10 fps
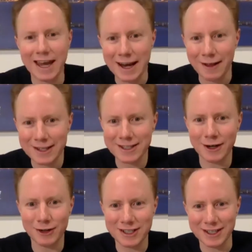now let's get
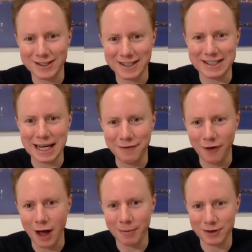on to
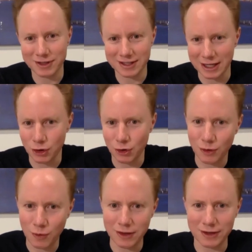DeFi, because I said you're the
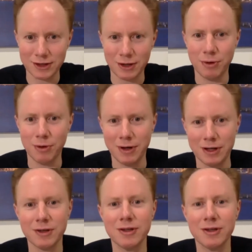one that sort of put me on.